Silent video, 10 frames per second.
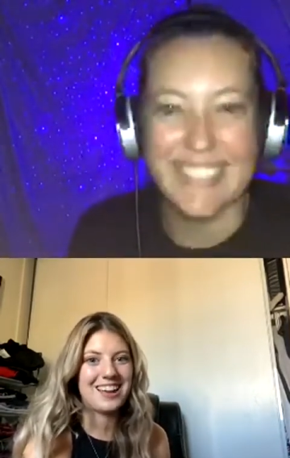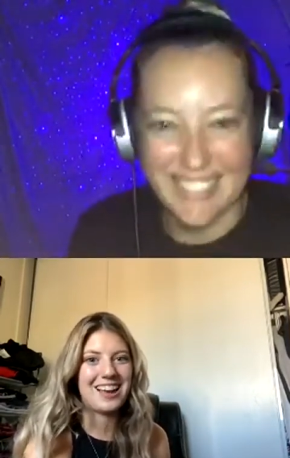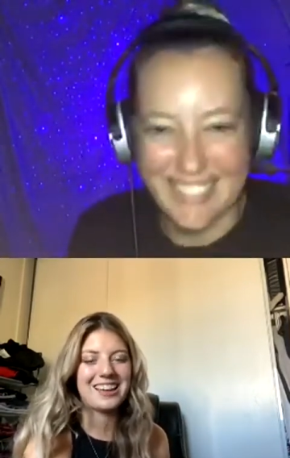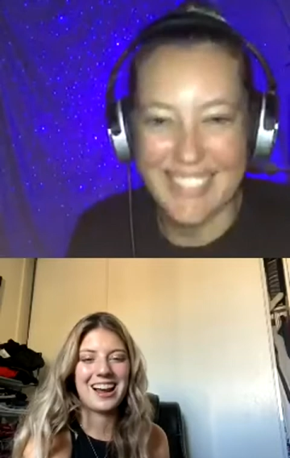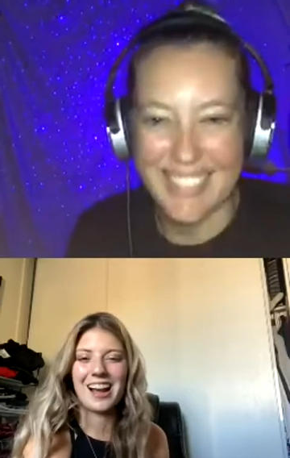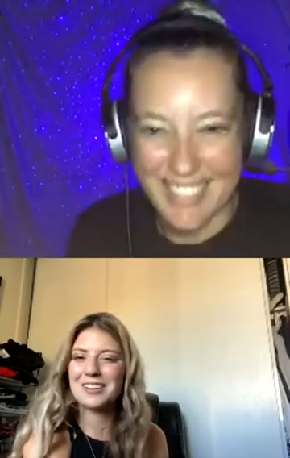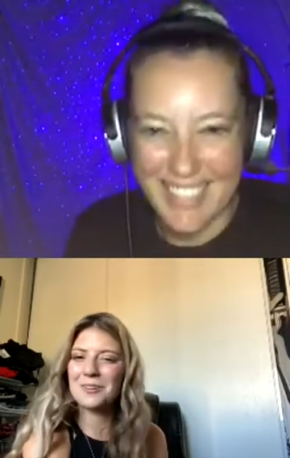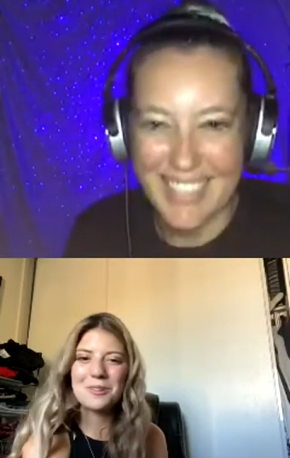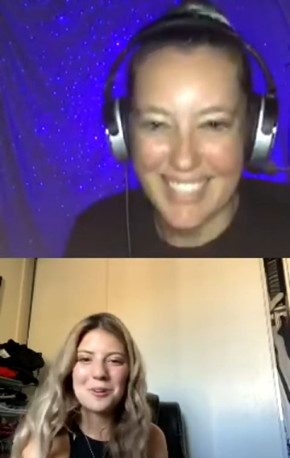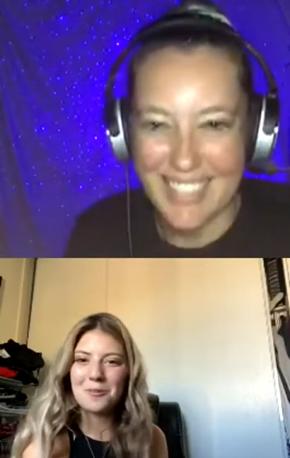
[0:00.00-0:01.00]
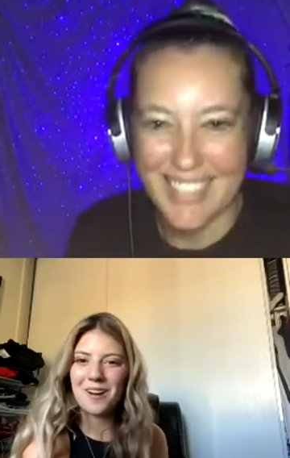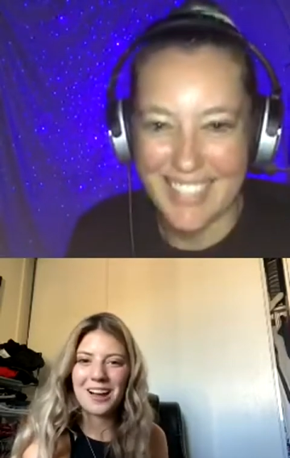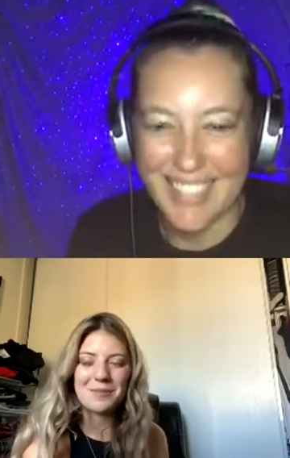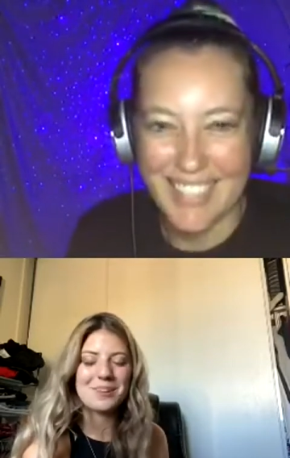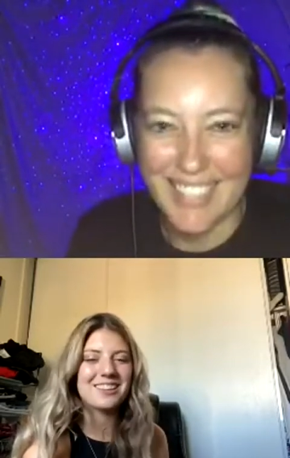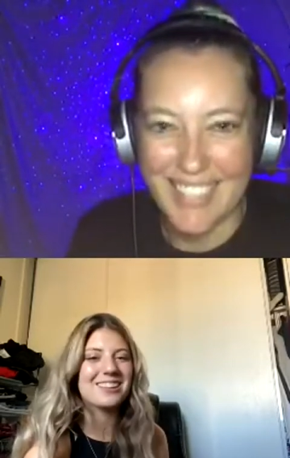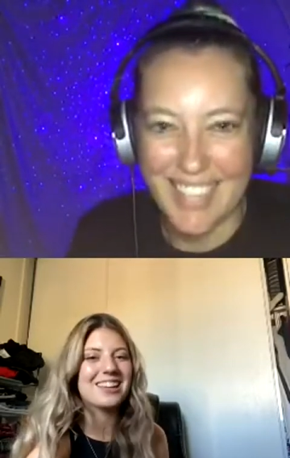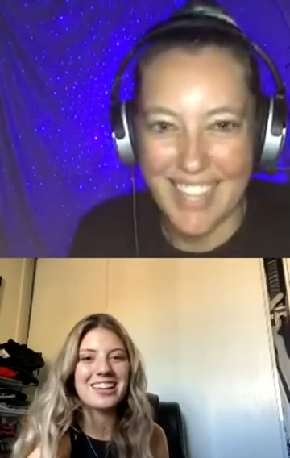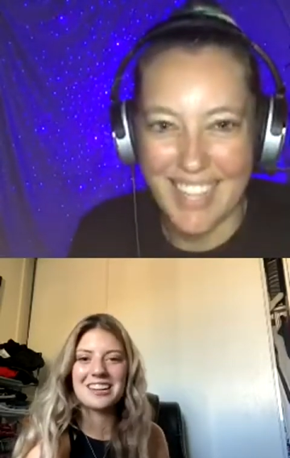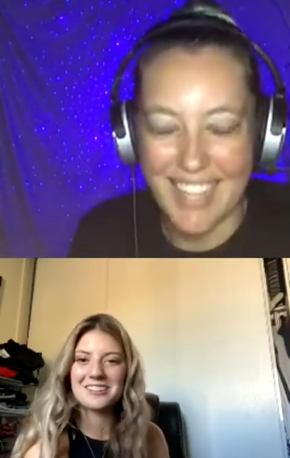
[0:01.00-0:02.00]
Speaker 1: And I don't know why, because I
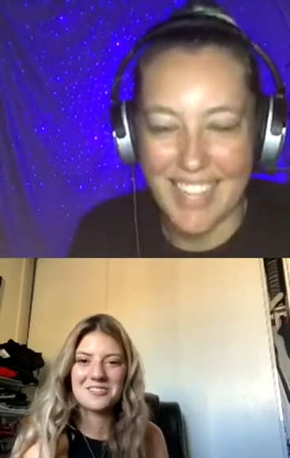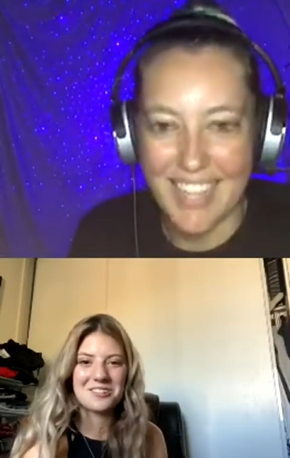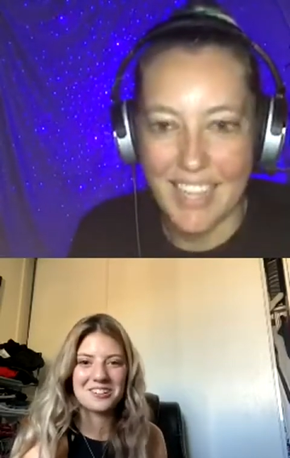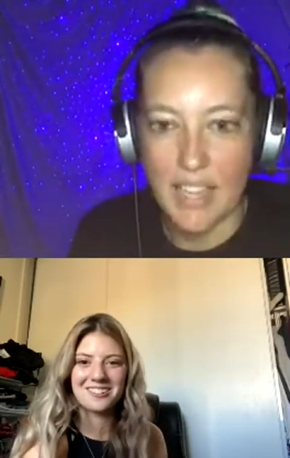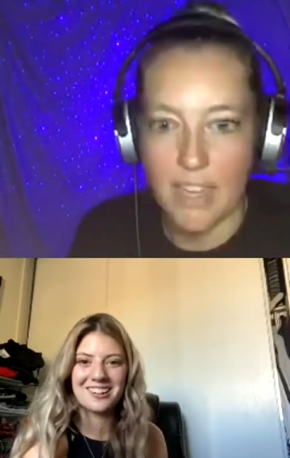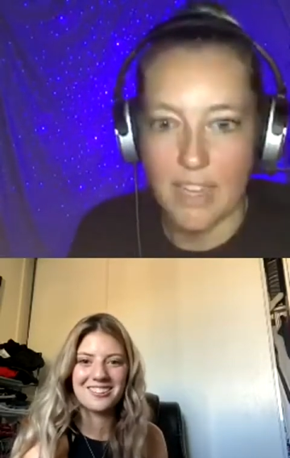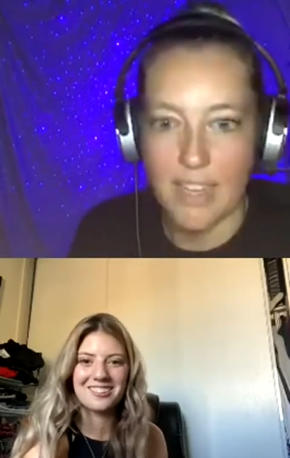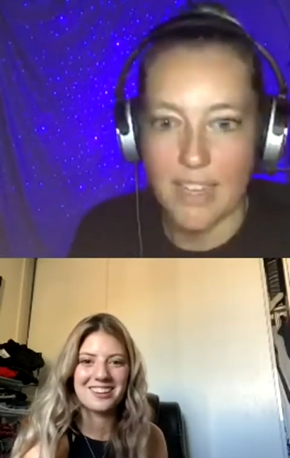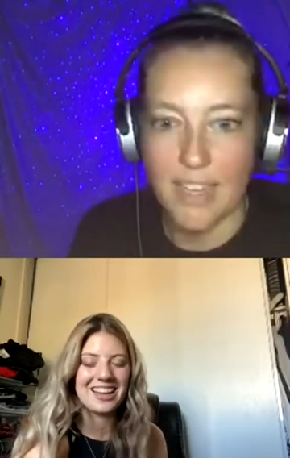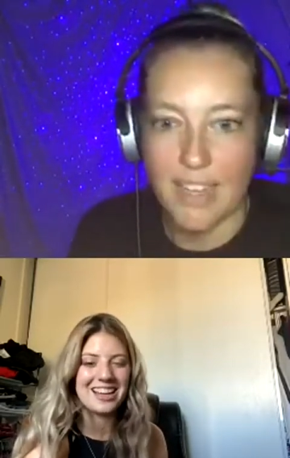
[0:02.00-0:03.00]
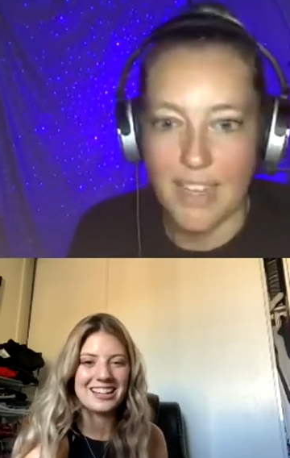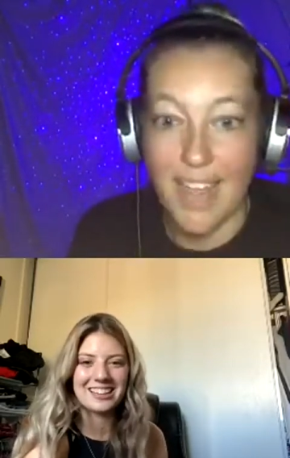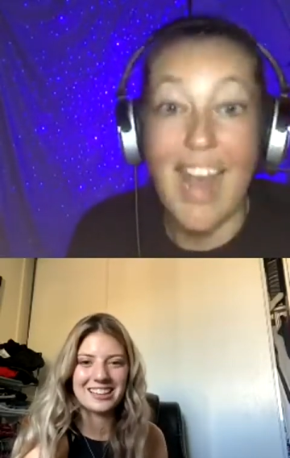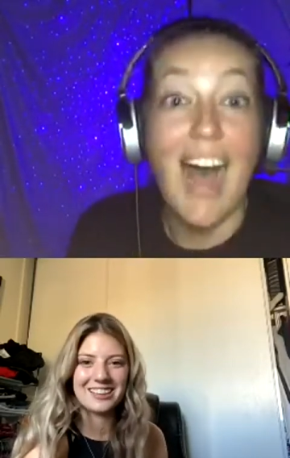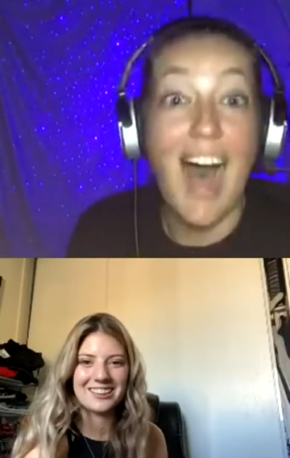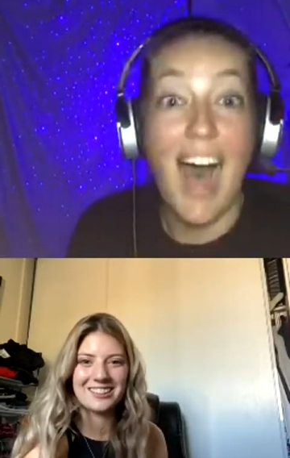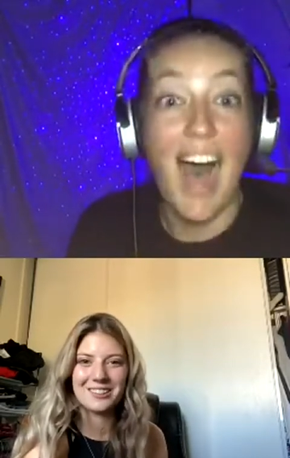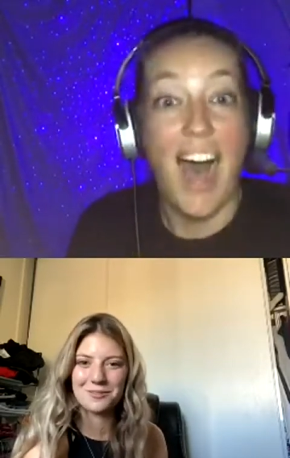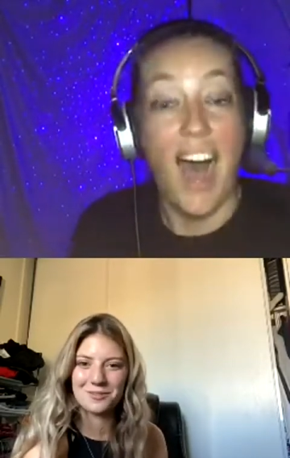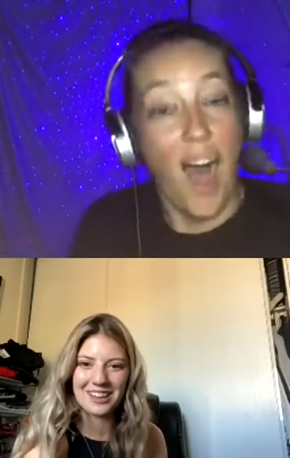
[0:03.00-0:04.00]
can't do turnarounds on anything other
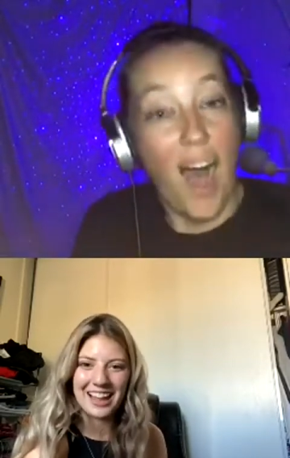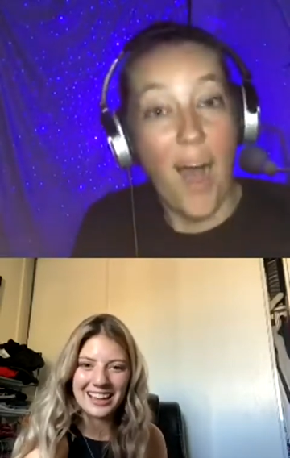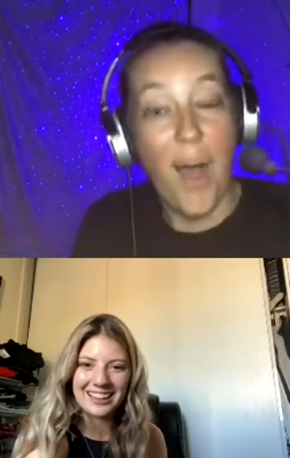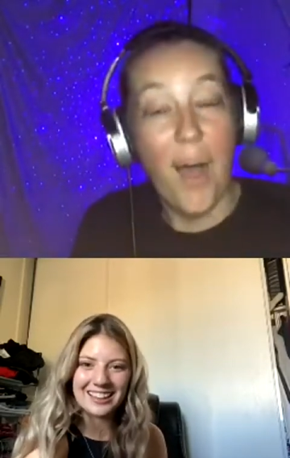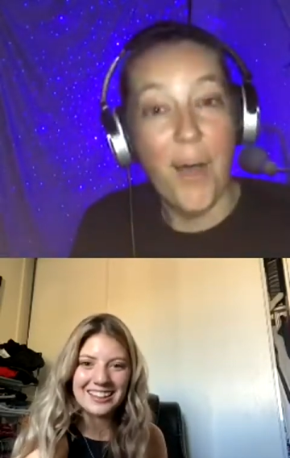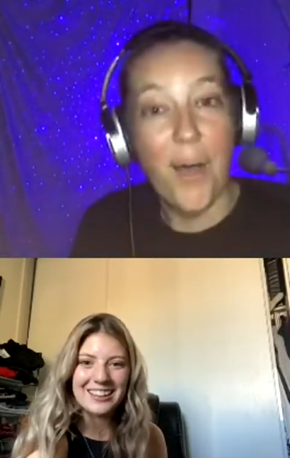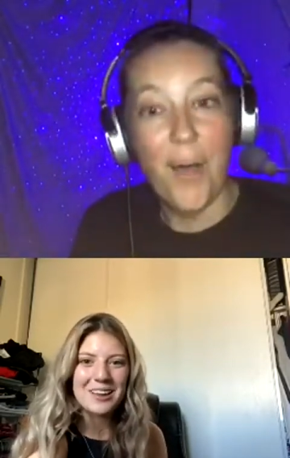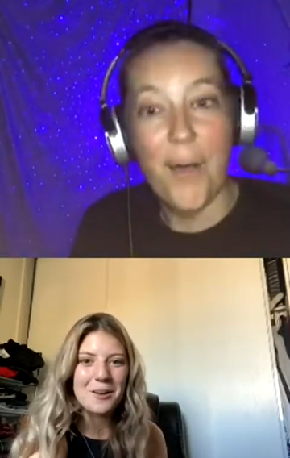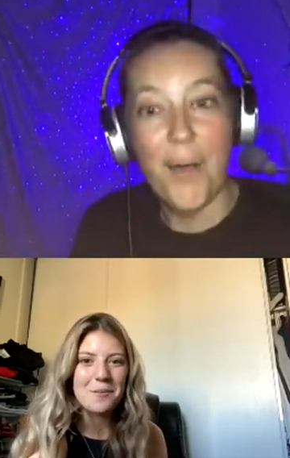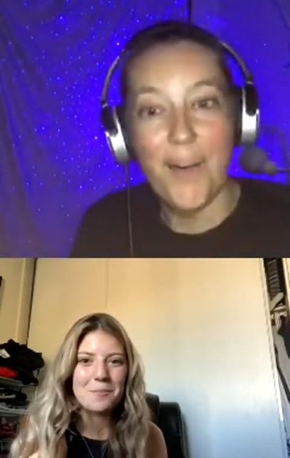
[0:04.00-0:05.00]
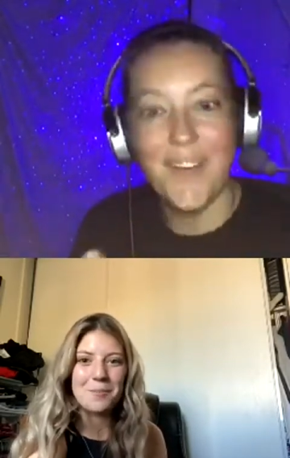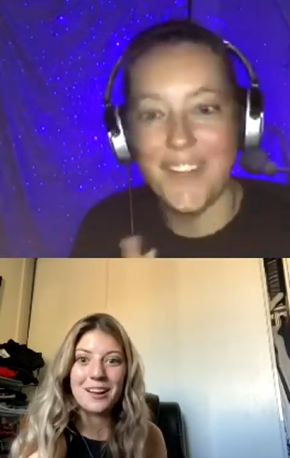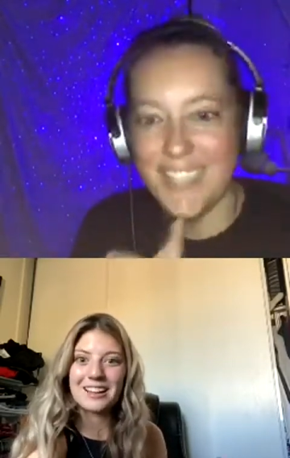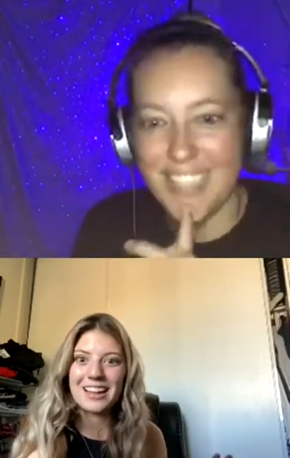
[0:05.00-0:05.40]
than flag. Oh.